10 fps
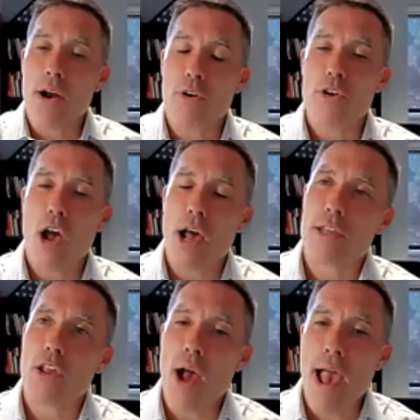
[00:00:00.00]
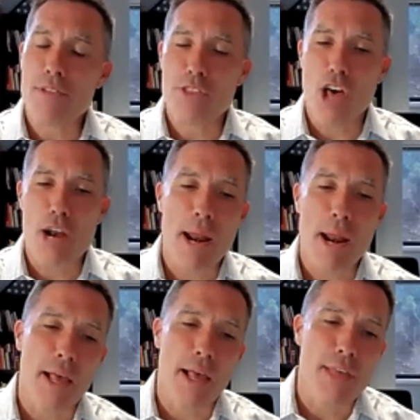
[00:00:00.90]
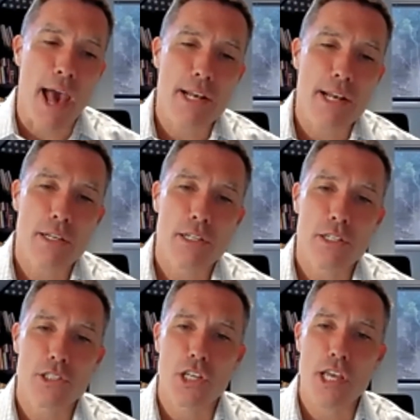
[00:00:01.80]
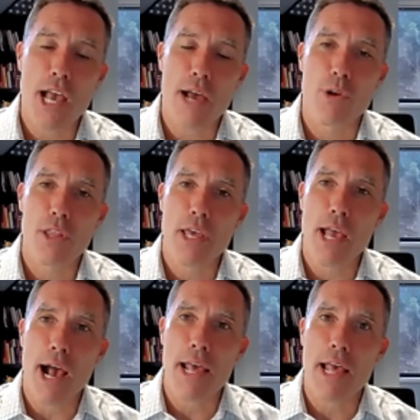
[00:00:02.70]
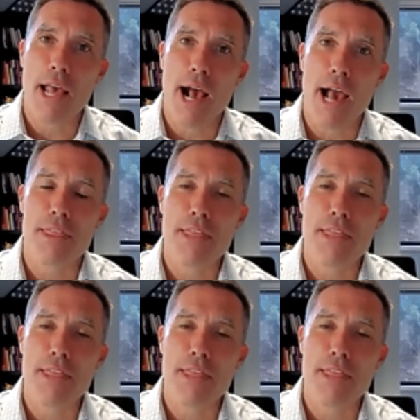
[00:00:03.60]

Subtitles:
I don't know, I haven't thought about it like that. Gee, really, I